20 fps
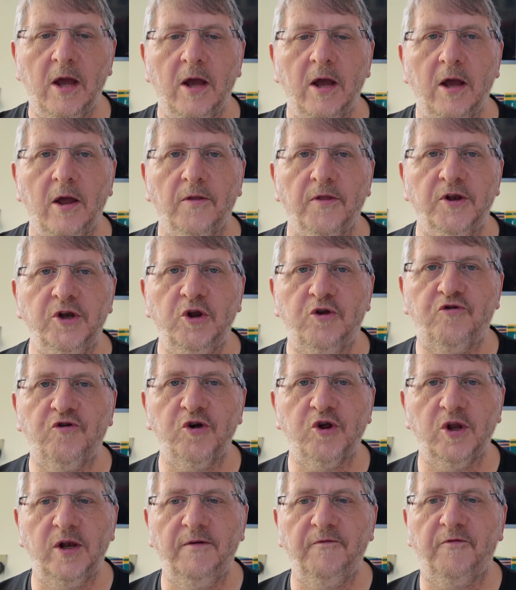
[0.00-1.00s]
The
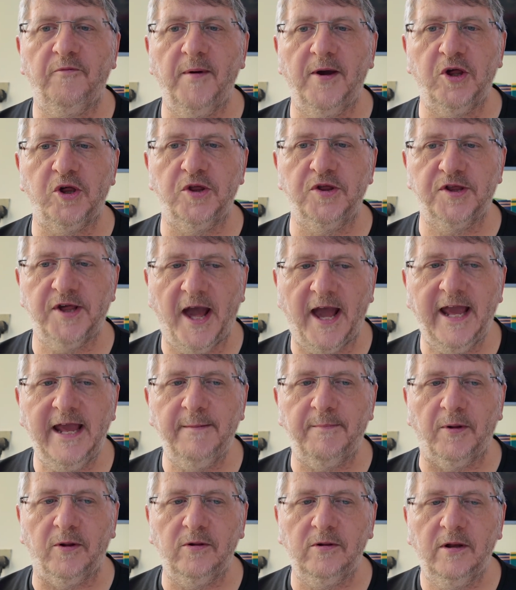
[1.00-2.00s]
nutritional information
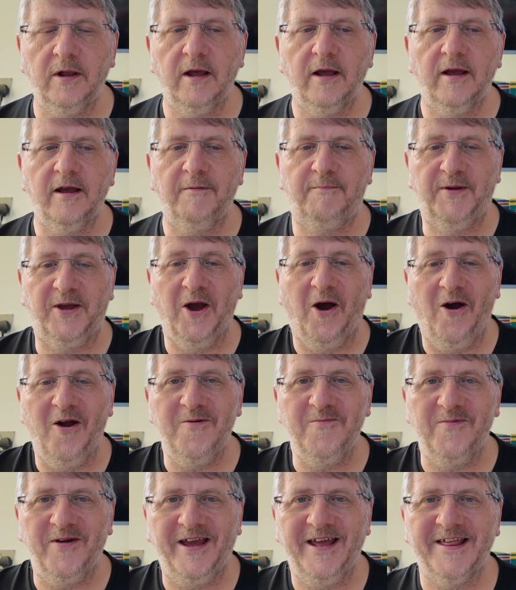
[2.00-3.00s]
table behind
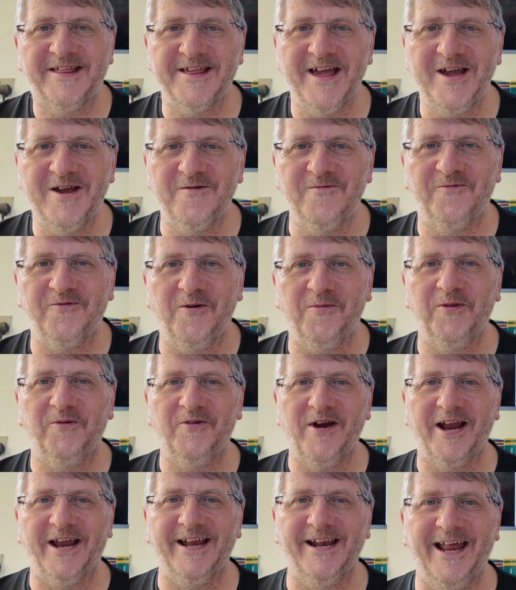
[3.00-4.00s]
me is taken from the
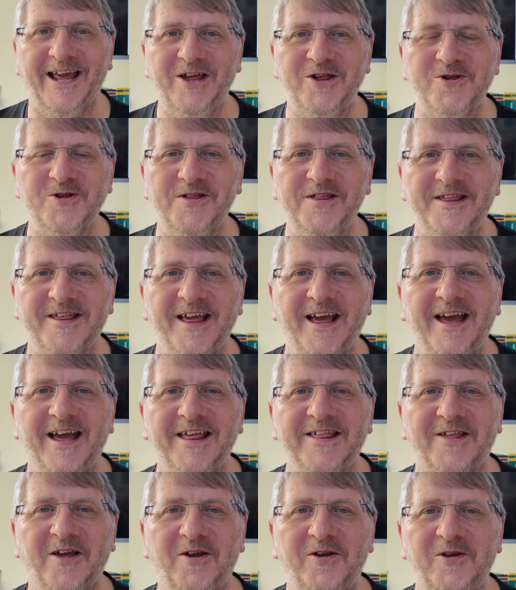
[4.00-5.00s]
regulations,
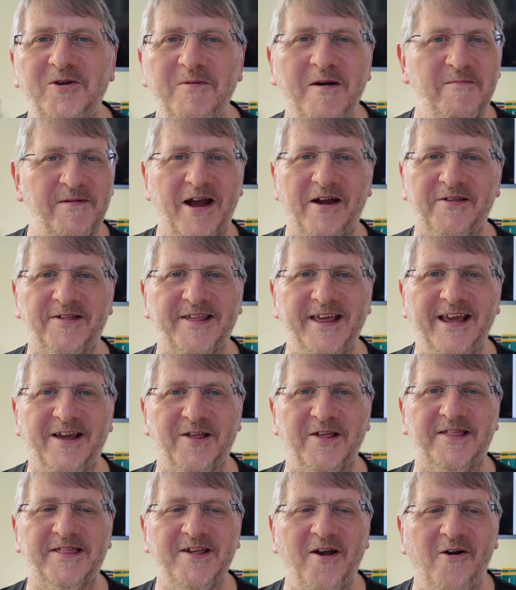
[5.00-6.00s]
so you won't be able to see it because
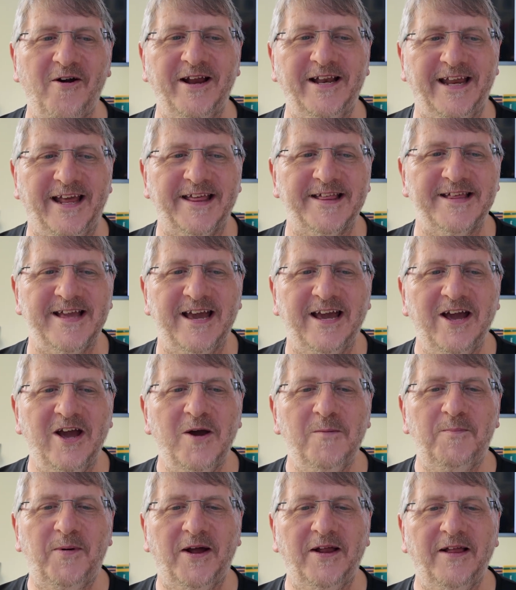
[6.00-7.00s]
it's tiny, isn't it?
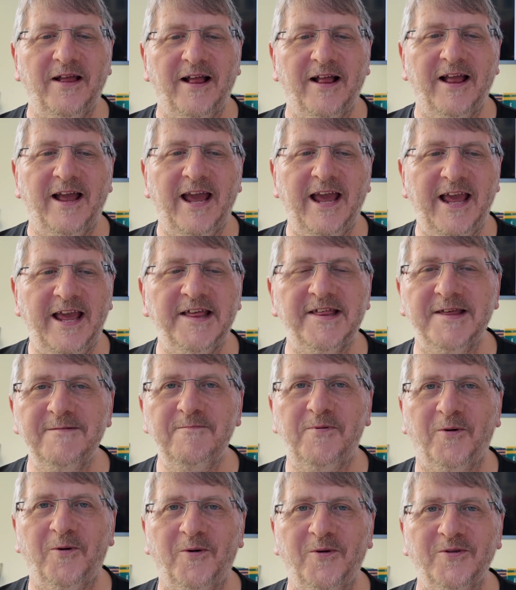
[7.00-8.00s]
But it is
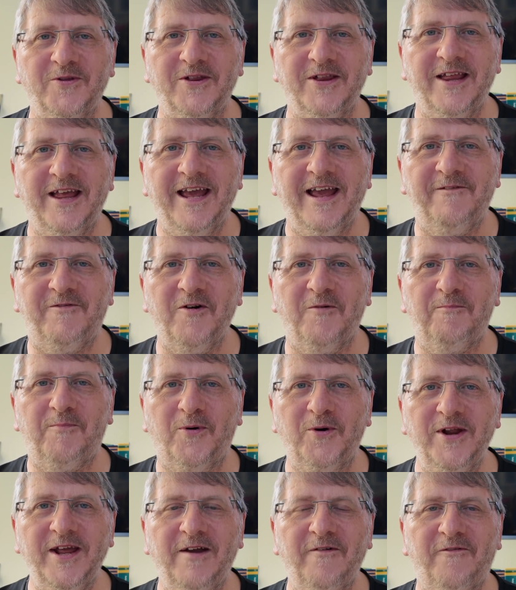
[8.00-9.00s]
important. If you're
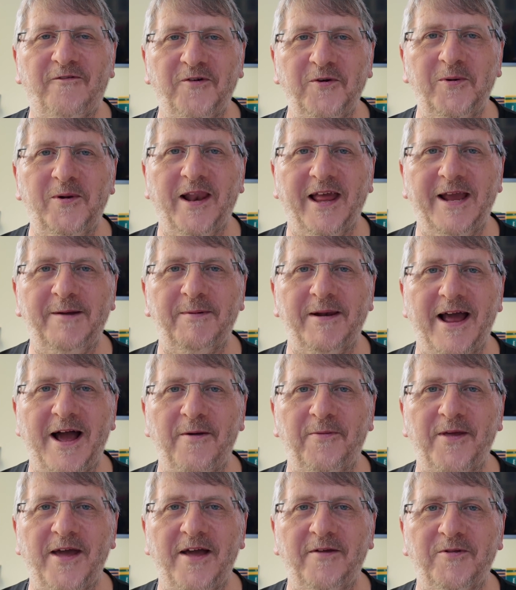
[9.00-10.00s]
putting a food label out
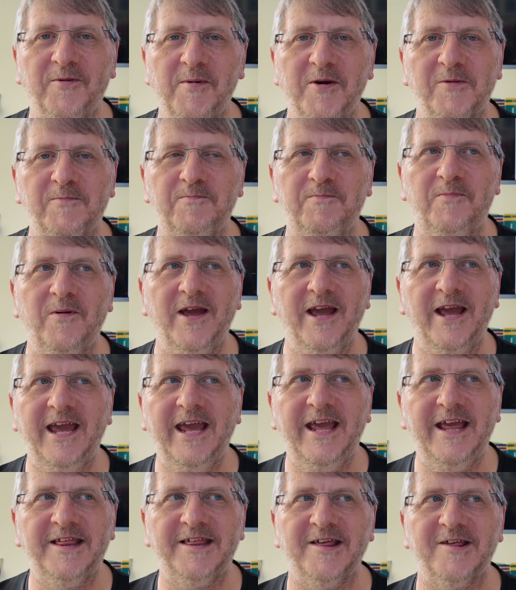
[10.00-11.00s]
there, the most
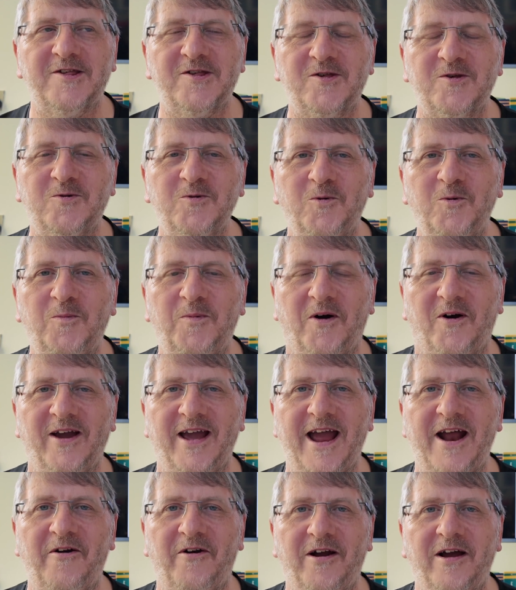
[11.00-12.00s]
easiest schoolboy
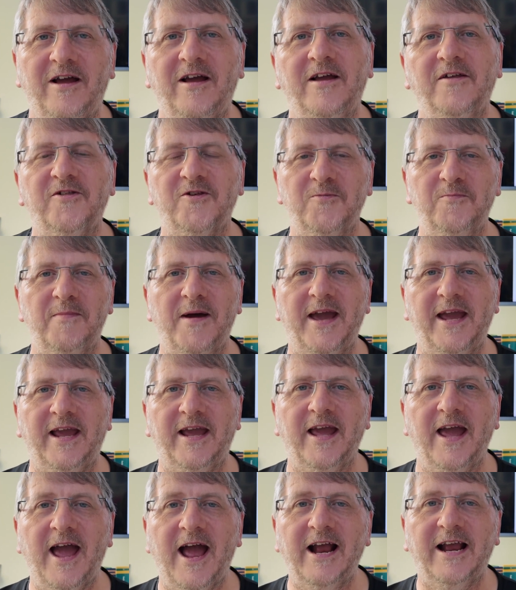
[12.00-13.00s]
error to make,
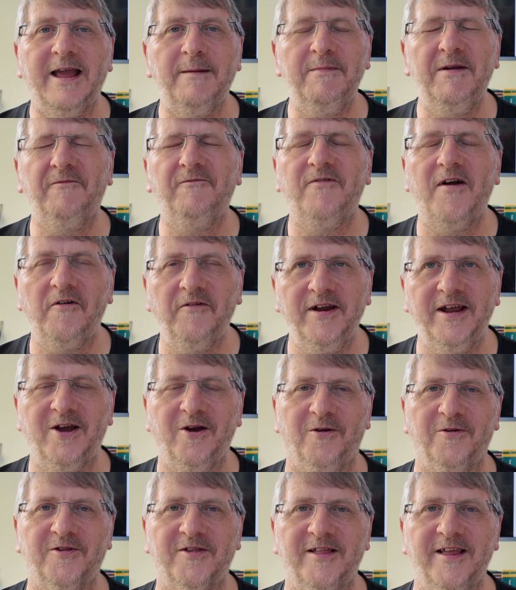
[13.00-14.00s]
and can be very
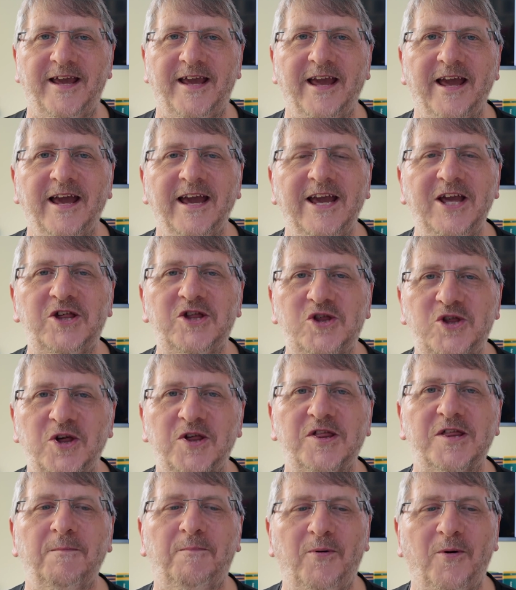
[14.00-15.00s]
costly, is just to
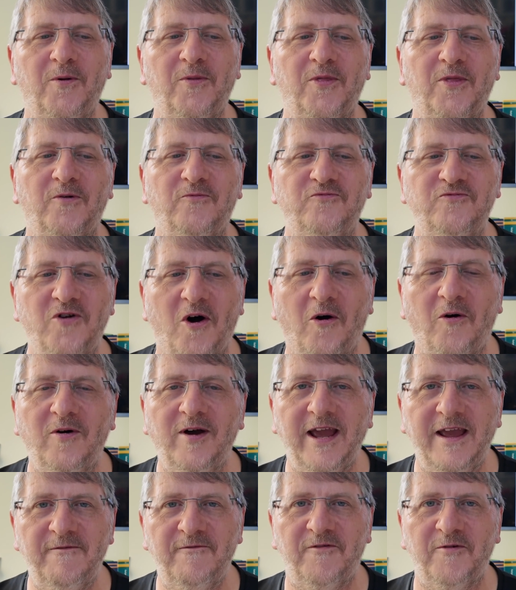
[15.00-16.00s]
put the wrong
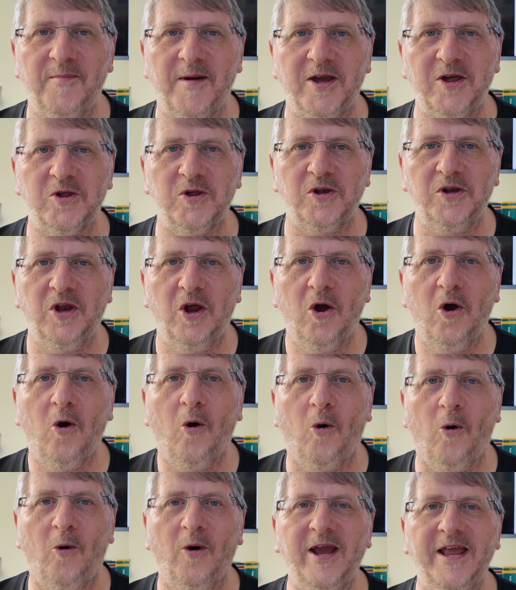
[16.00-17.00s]
information
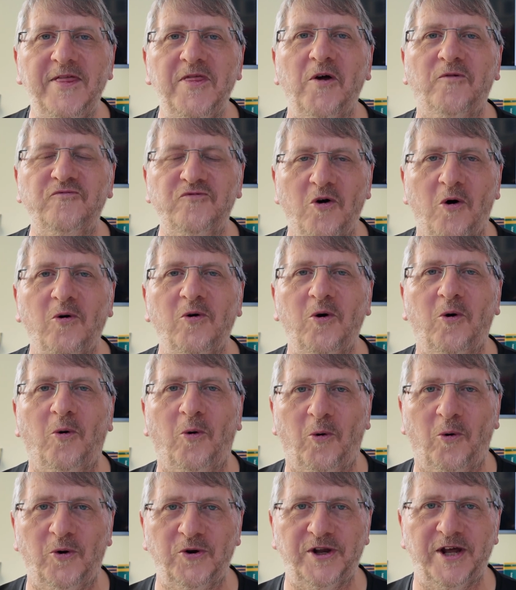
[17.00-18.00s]
or in the wrong
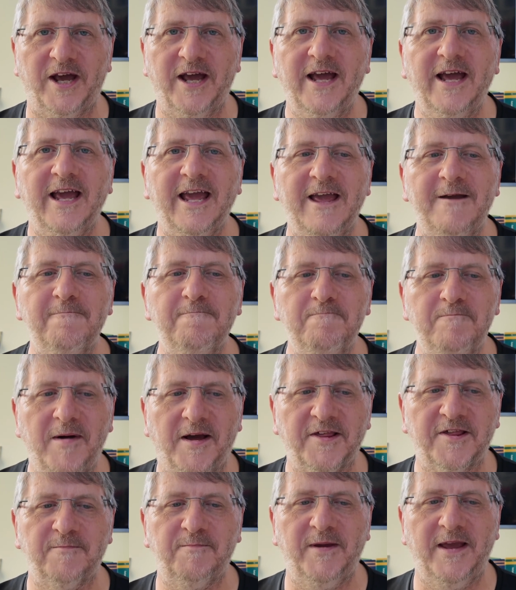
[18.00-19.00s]
order. It
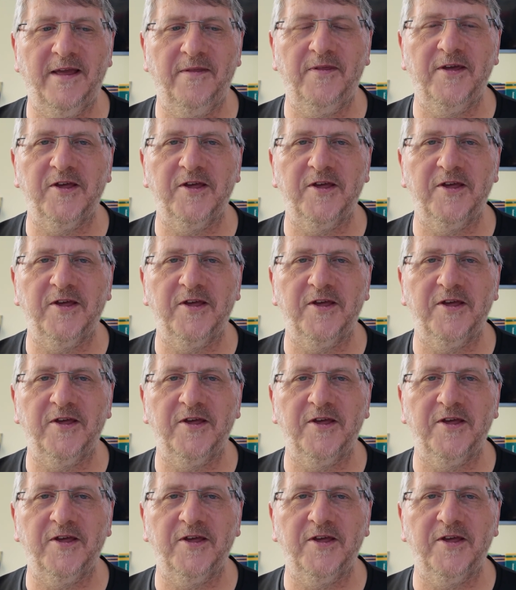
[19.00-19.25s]
must be in this